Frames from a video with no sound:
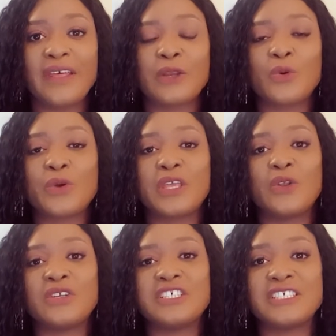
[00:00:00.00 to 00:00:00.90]
than
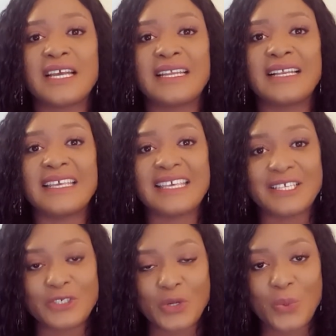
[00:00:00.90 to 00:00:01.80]
cooking on this channel in
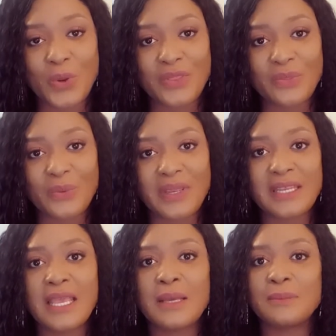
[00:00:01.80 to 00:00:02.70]
case you're
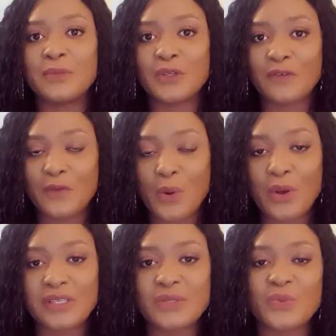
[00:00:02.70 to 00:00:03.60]
wondering. But of
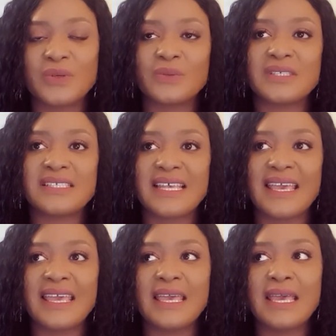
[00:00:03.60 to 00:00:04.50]
course, we will
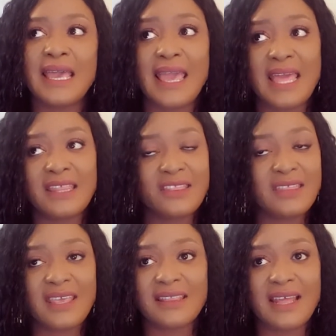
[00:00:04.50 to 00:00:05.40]
say
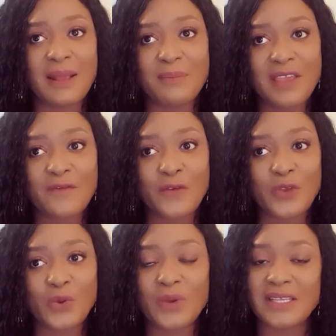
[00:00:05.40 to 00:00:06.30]
anything that I make for
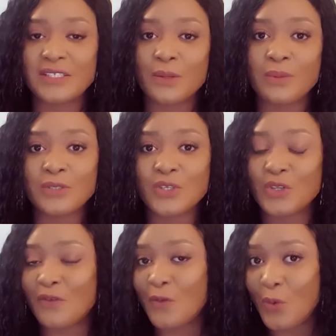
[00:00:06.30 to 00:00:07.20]
you is some
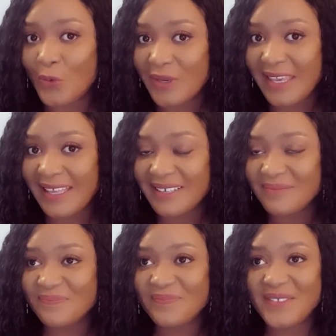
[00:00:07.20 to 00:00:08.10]
sort of cooking.
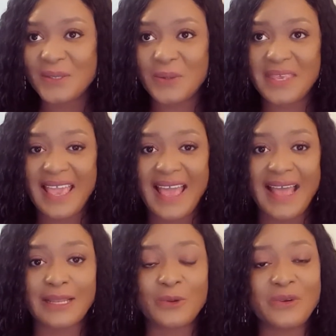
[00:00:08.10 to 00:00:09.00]
So yeah,
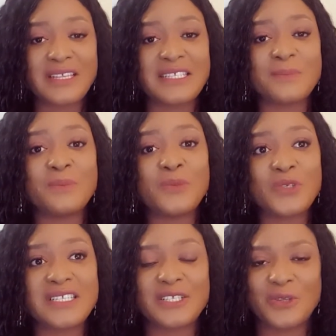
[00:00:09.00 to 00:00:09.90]
and cooking is
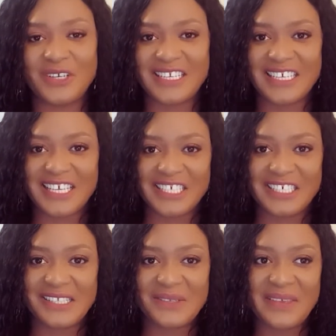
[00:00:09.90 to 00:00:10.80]
mostly done in the
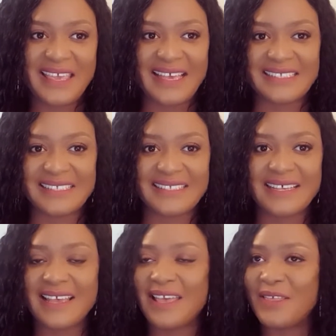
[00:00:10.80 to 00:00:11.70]
kitchen. So yes.
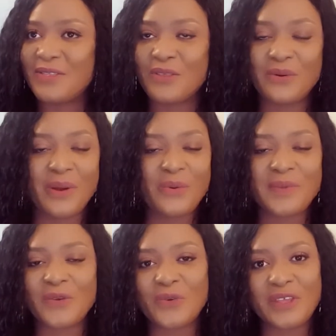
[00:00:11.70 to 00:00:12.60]
Dora will
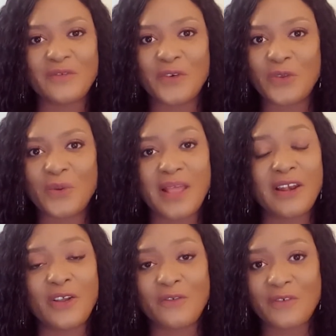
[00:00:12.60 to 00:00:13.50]
be cooking for you a
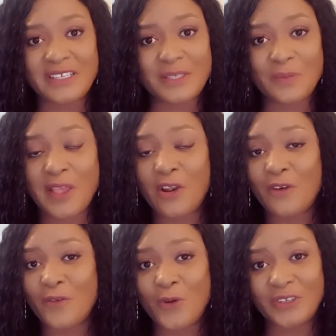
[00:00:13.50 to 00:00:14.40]
lot of recipe, a
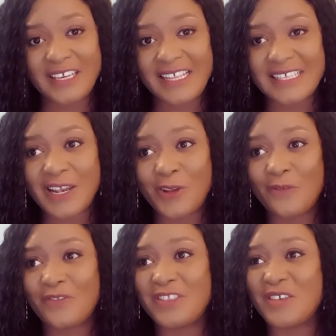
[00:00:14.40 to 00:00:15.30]
lot of content, a lot
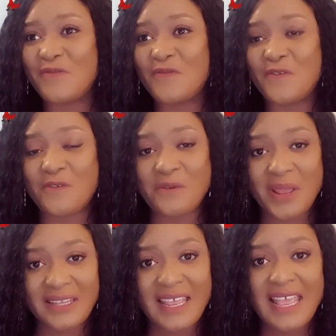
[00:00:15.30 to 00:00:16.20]
of
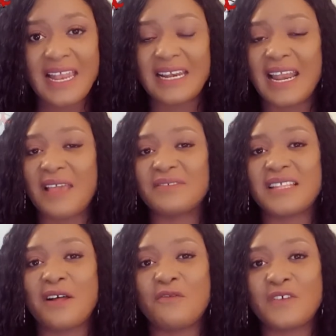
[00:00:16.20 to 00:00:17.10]
different
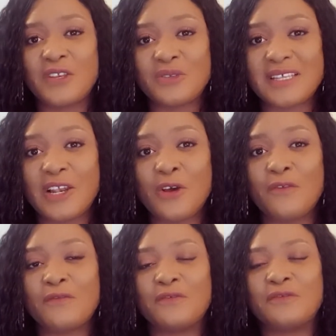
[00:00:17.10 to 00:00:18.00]
lifestyle videos, a lot
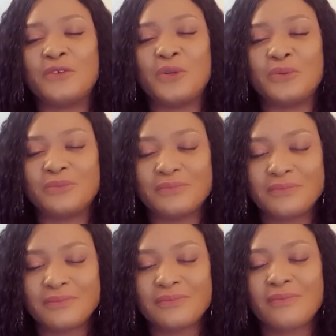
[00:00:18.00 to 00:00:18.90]
of, you know,
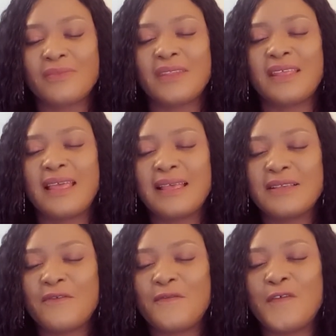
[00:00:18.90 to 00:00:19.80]

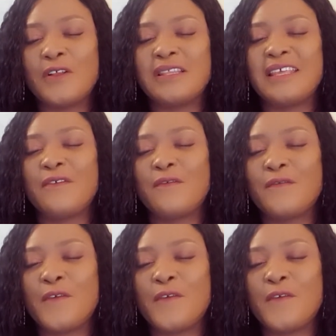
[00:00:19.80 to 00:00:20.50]
funny,